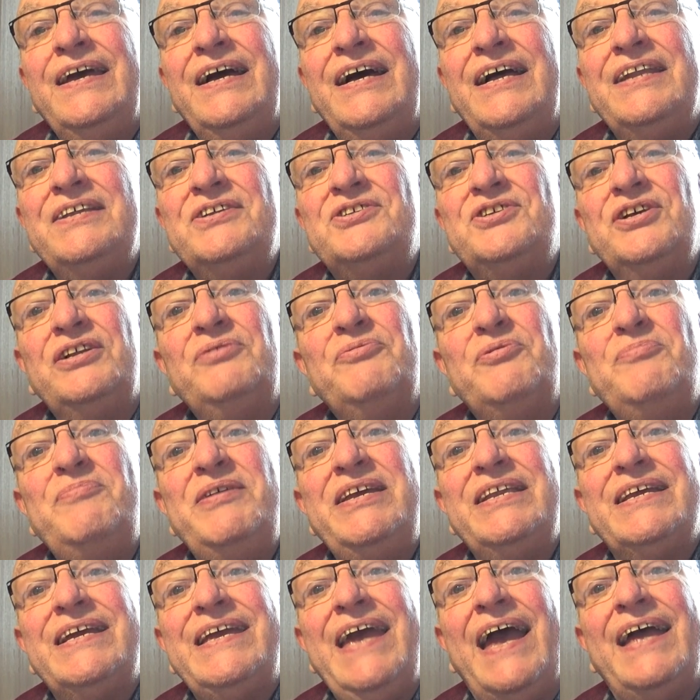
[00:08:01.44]
And until we
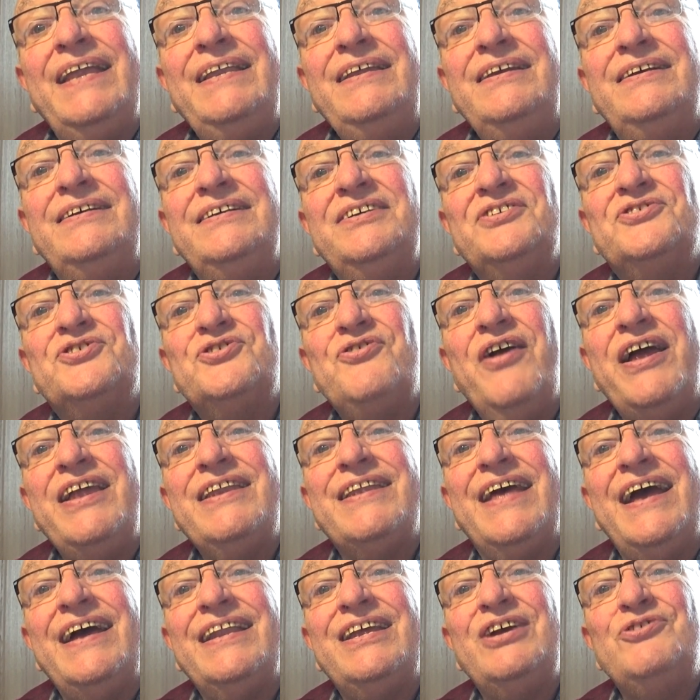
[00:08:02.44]
meet again, it's
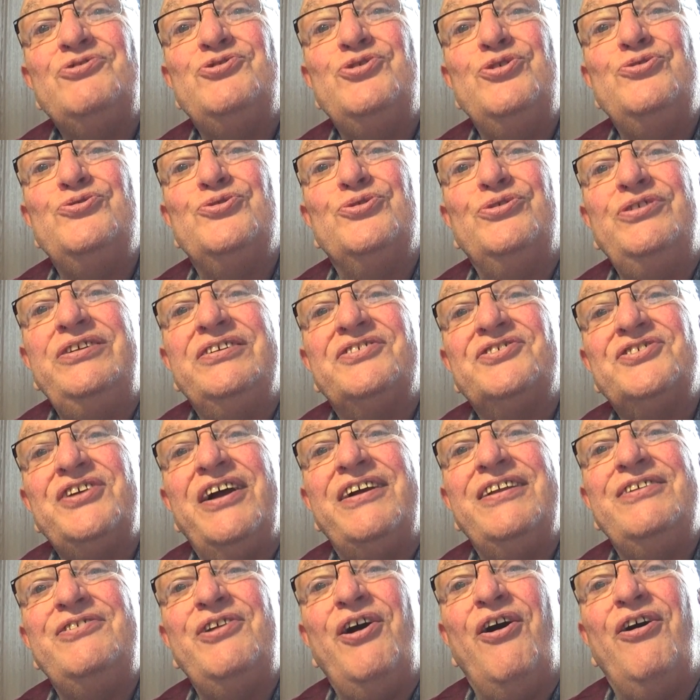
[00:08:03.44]
Grandad, as usual,
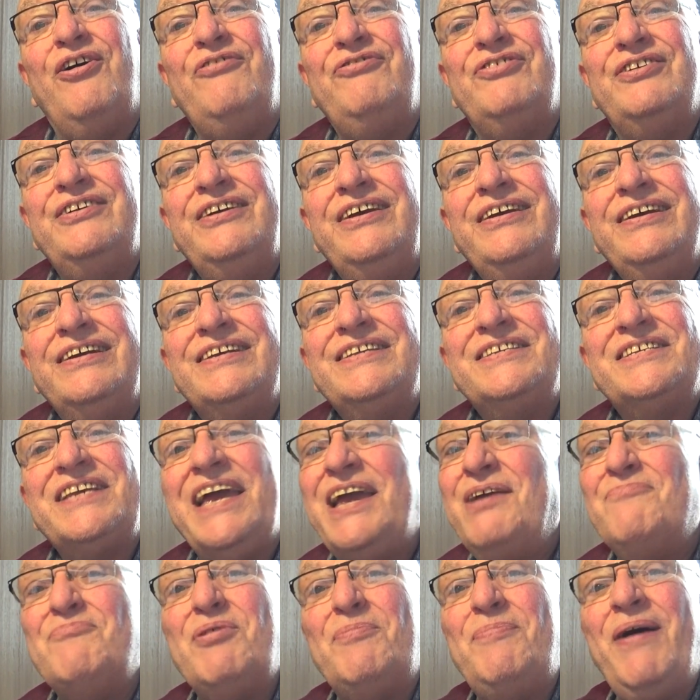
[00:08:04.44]
signing off and
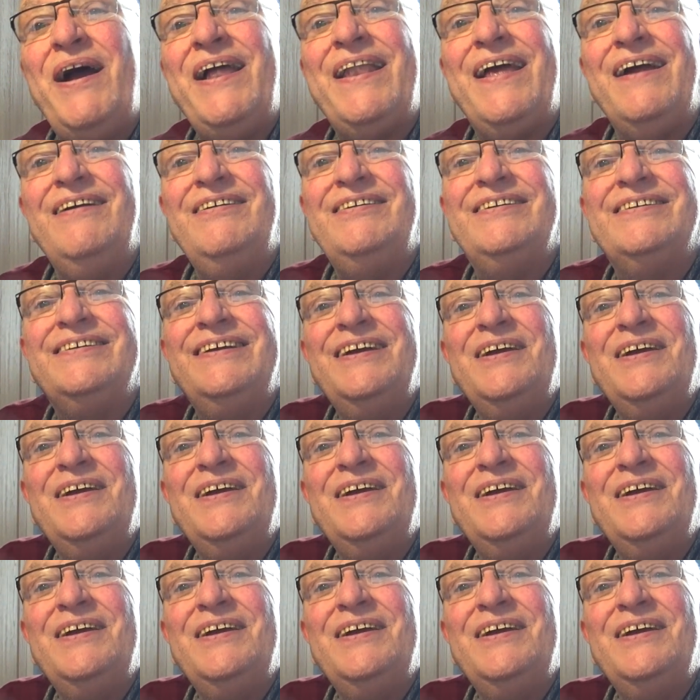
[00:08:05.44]
saying bye-bye now.